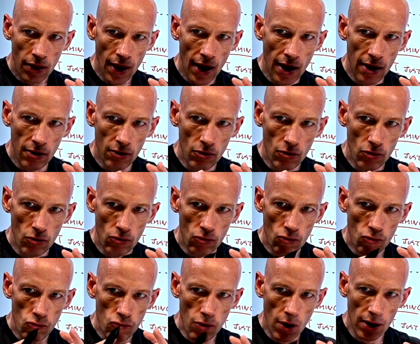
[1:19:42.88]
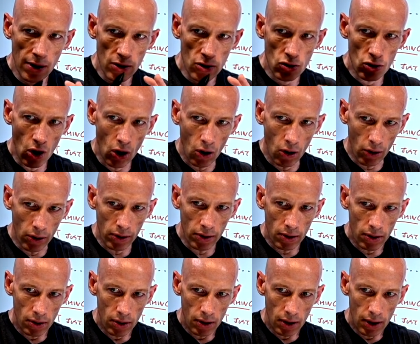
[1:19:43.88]
that runs
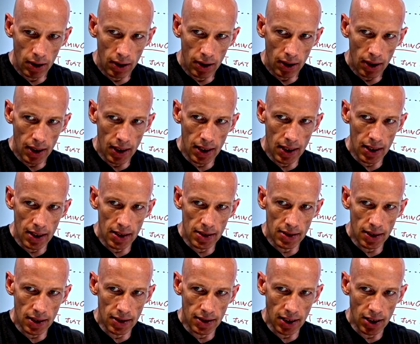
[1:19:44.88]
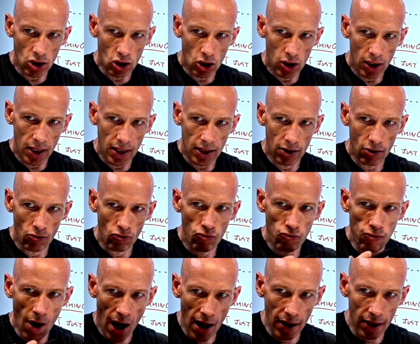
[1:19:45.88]
on is essentially the
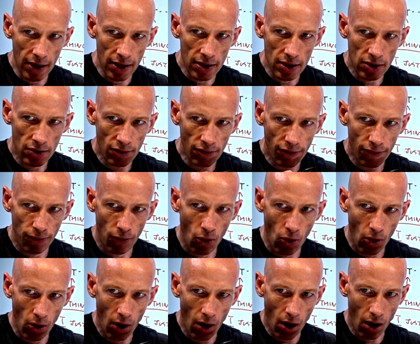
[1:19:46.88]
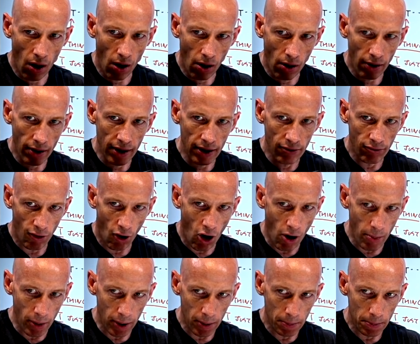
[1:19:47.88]
runners for our
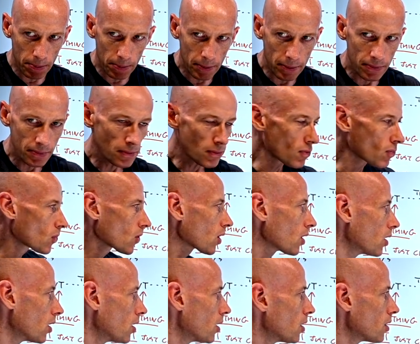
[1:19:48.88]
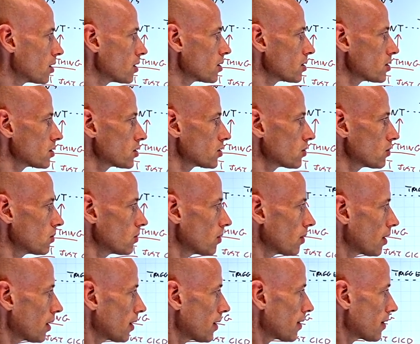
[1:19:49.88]
environment.
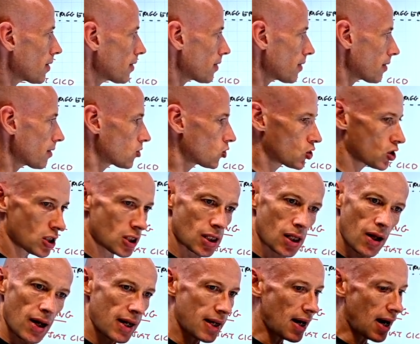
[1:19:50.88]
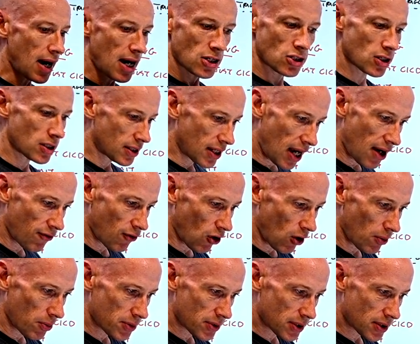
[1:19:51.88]
So just like Azure
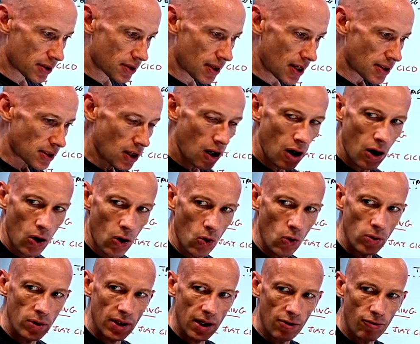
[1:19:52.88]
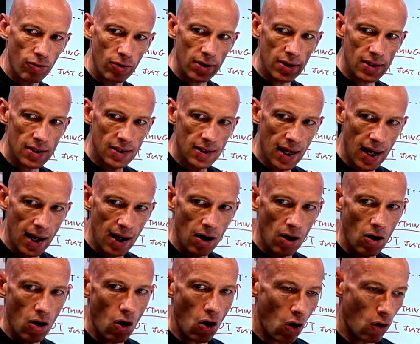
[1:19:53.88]
DevOps, there's a whole different
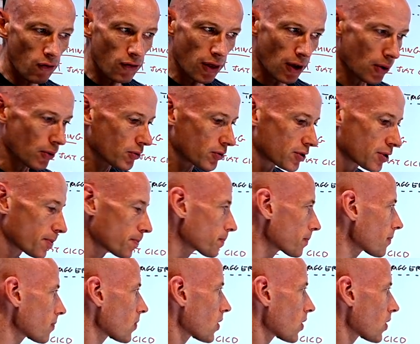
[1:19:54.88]
set of those.